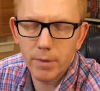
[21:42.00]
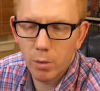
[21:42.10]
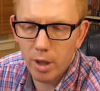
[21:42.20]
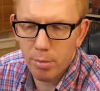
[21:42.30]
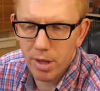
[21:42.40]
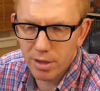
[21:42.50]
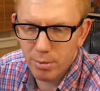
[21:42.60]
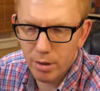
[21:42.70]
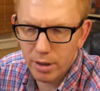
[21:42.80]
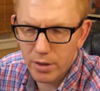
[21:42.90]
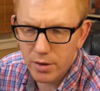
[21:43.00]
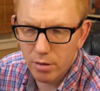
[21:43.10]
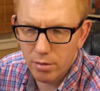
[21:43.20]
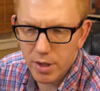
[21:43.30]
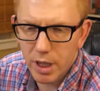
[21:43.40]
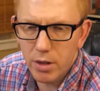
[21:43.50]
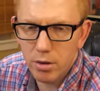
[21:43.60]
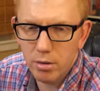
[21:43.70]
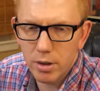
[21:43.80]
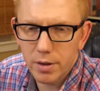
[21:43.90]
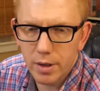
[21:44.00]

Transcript: quite buzzed about it. So stay tuned